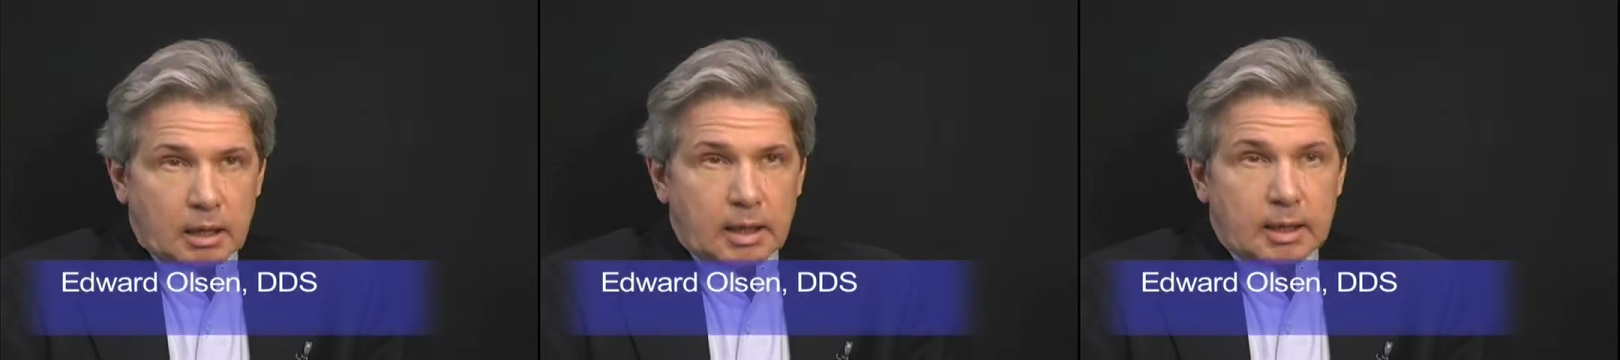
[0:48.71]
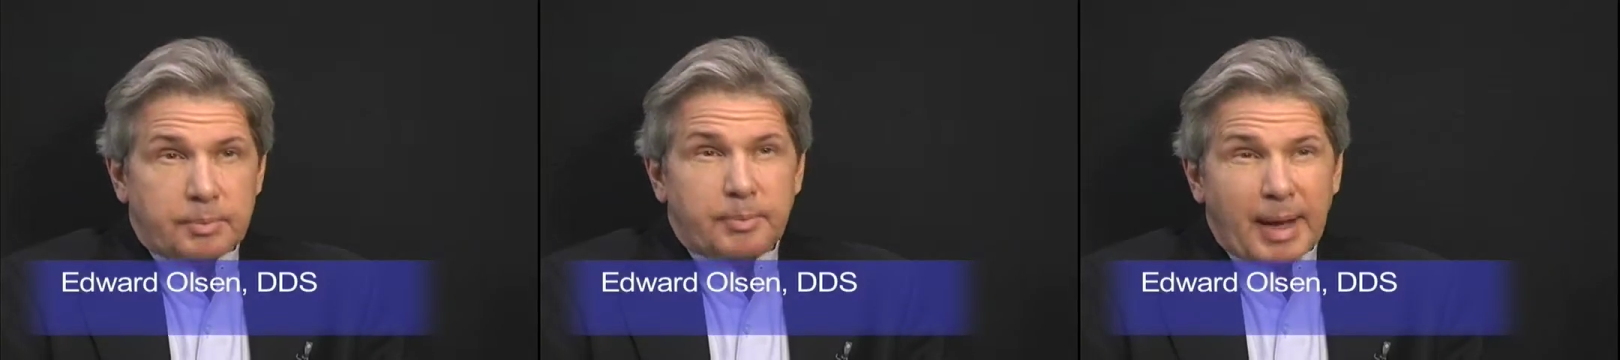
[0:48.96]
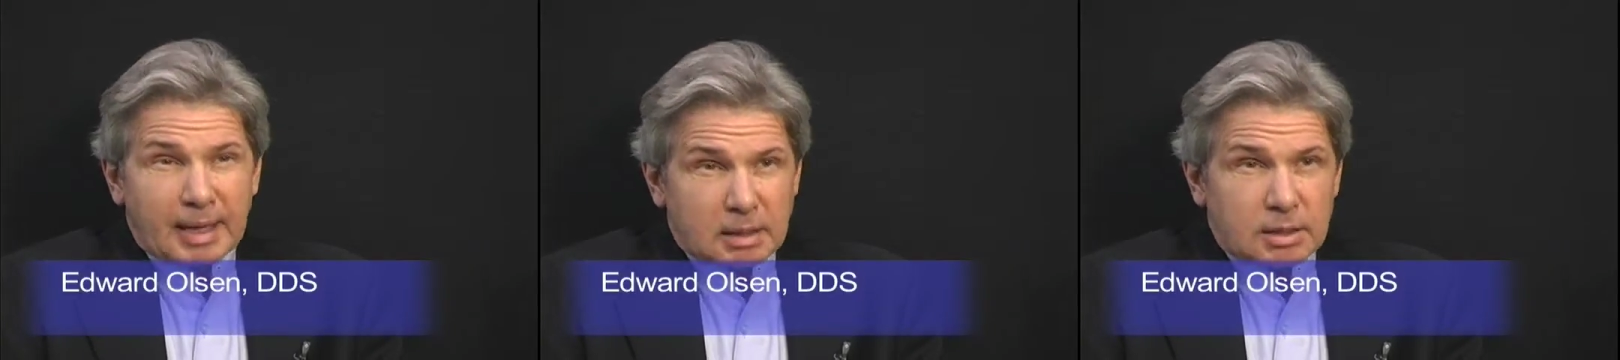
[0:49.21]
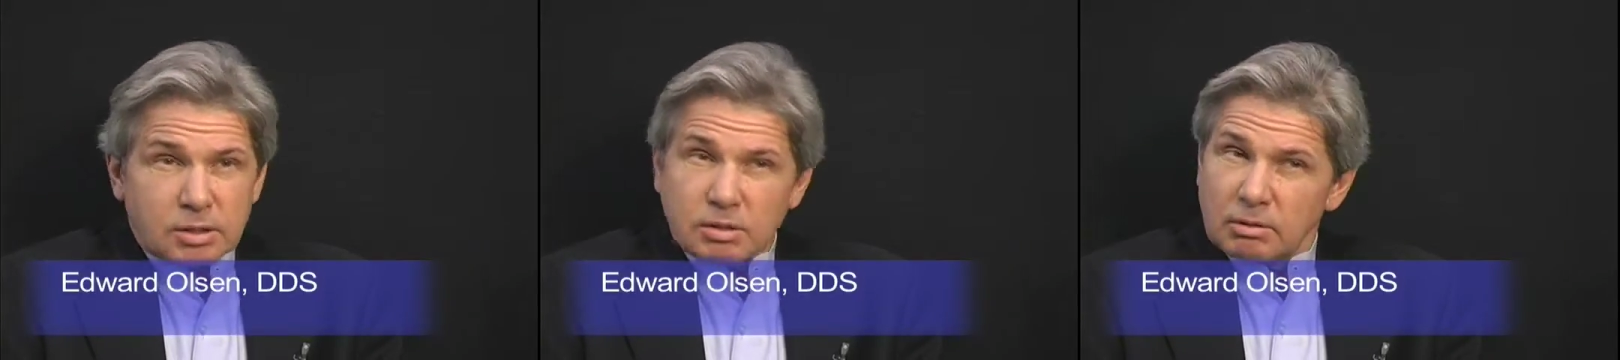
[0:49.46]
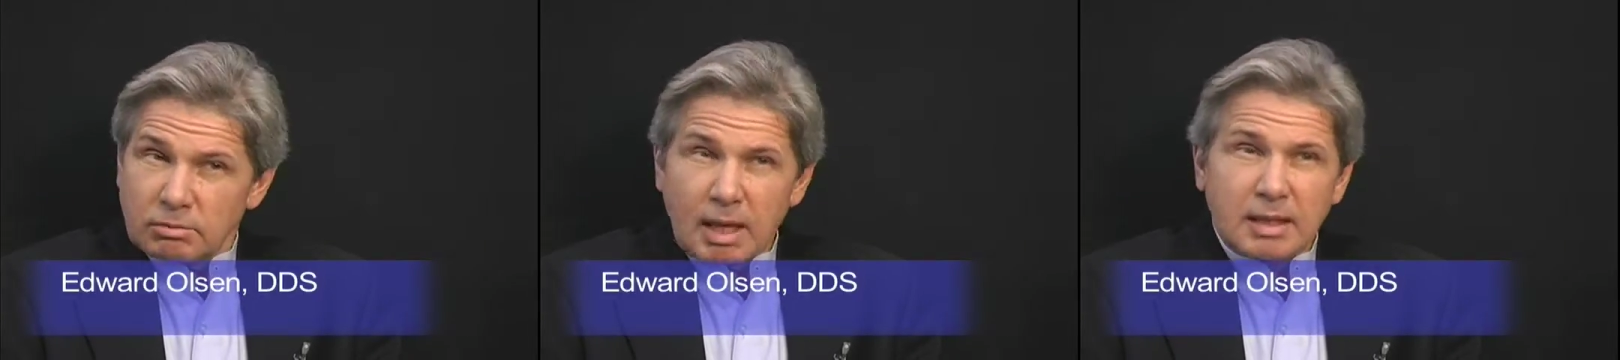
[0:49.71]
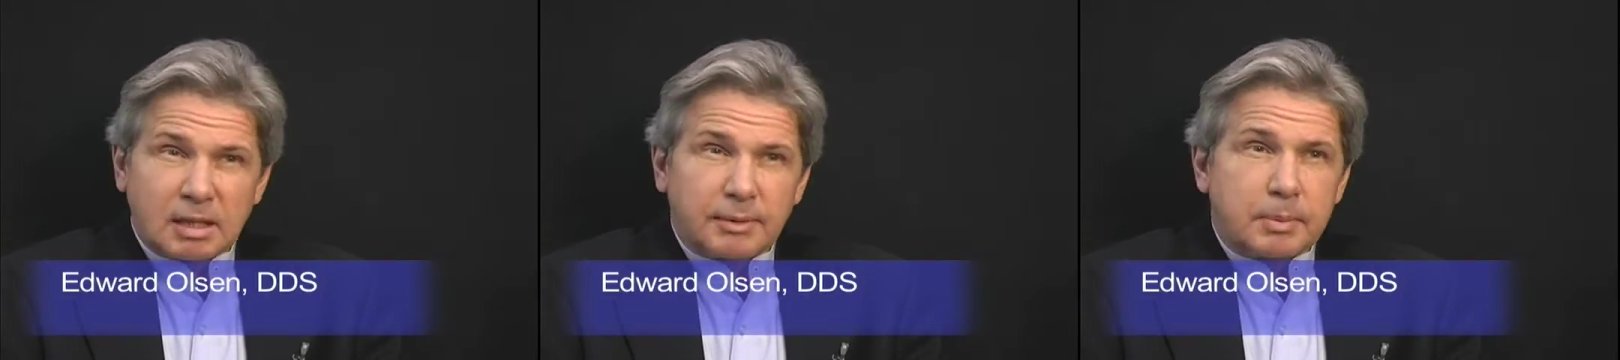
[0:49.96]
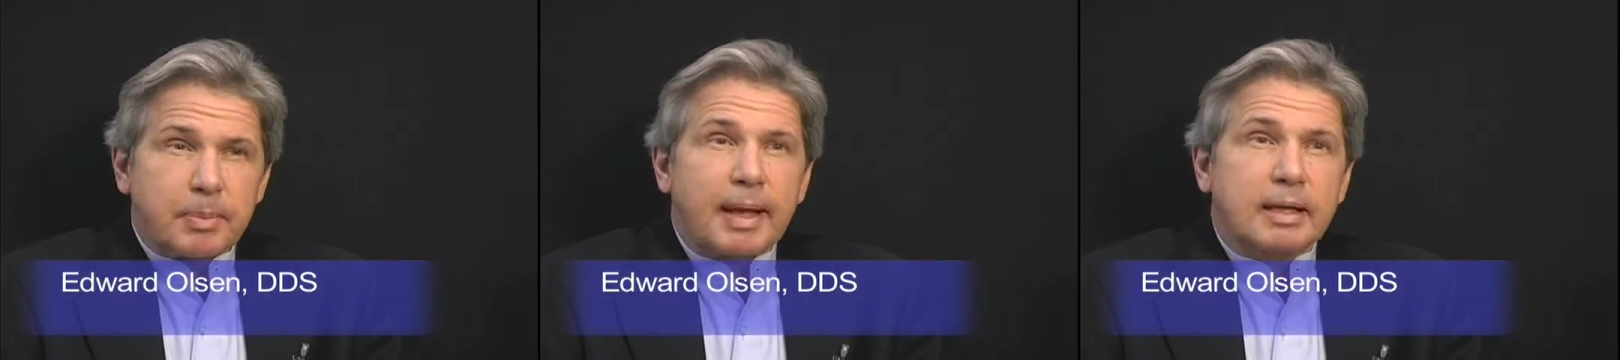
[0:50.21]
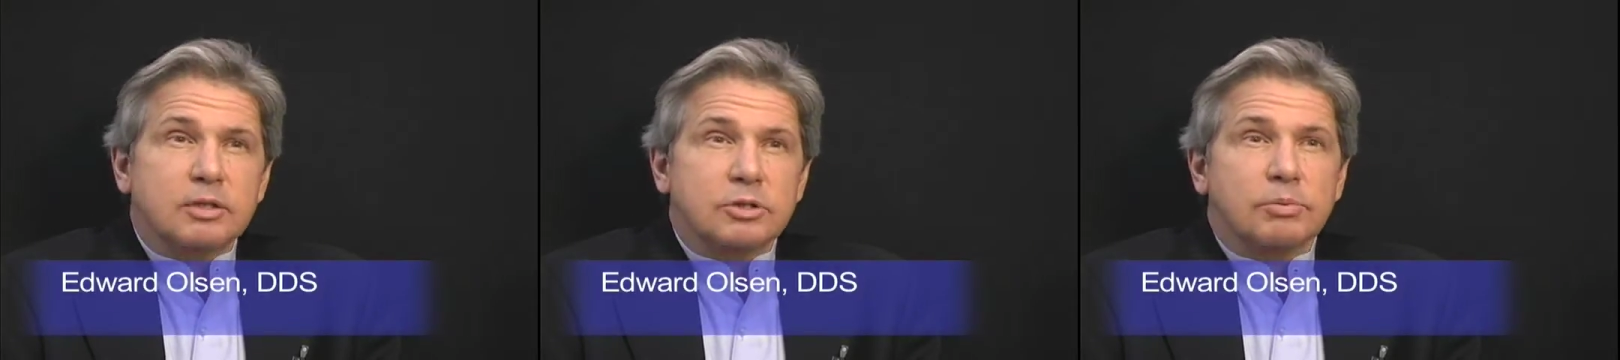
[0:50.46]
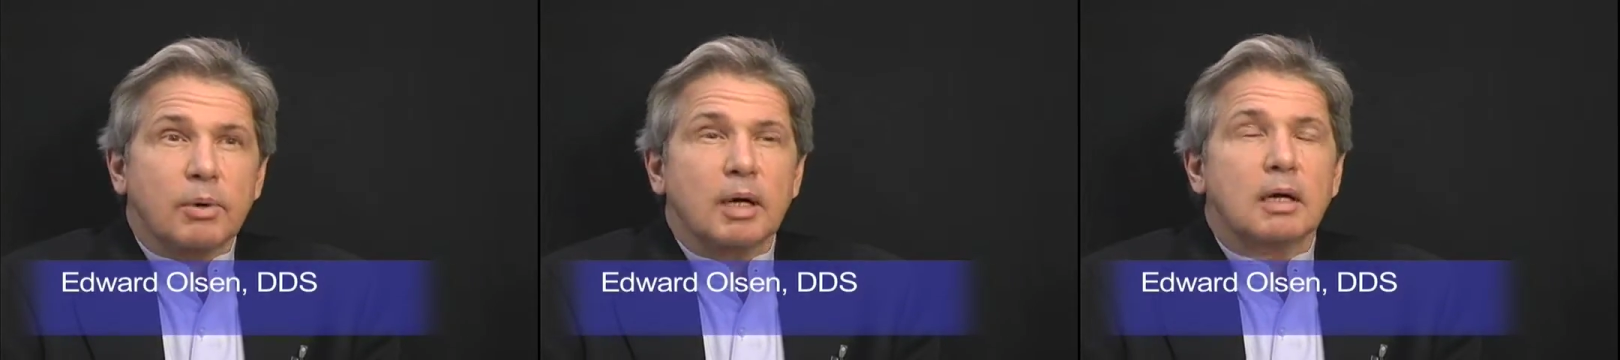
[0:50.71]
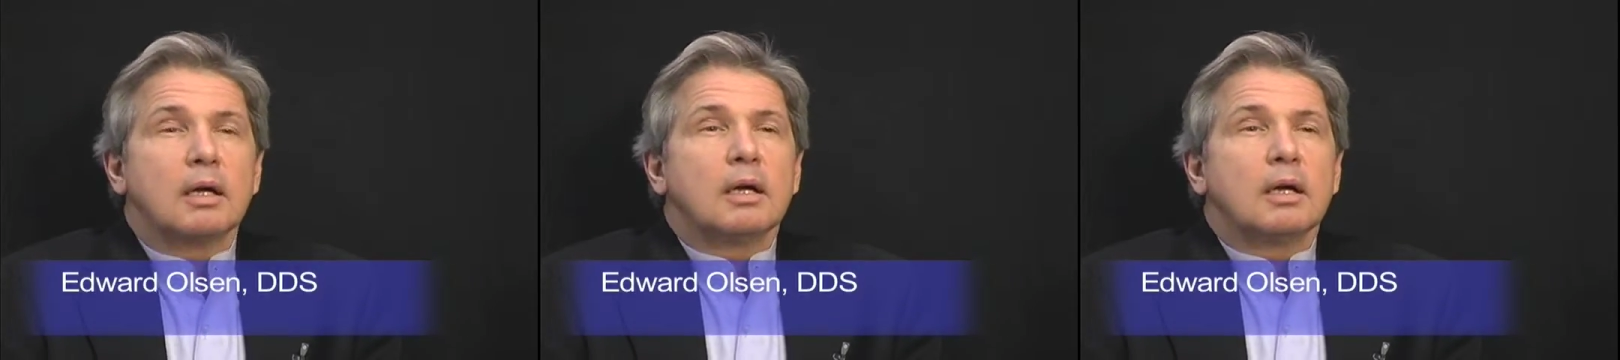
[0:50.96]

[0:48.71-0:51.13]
in a painless or relatively painless way,